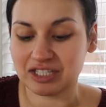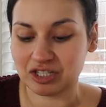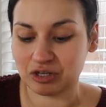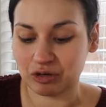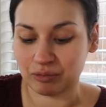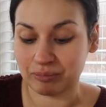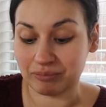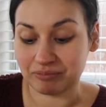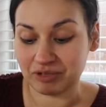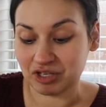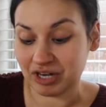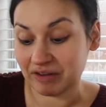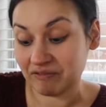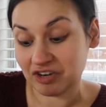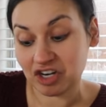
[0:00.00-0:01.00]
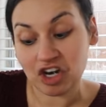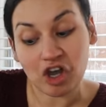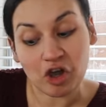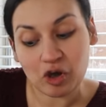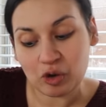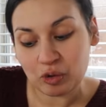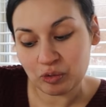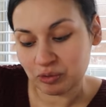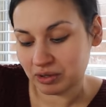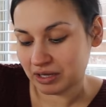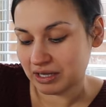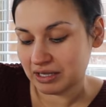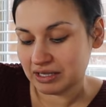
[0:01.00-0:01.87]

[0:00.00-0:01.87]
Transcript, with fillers: so you never know.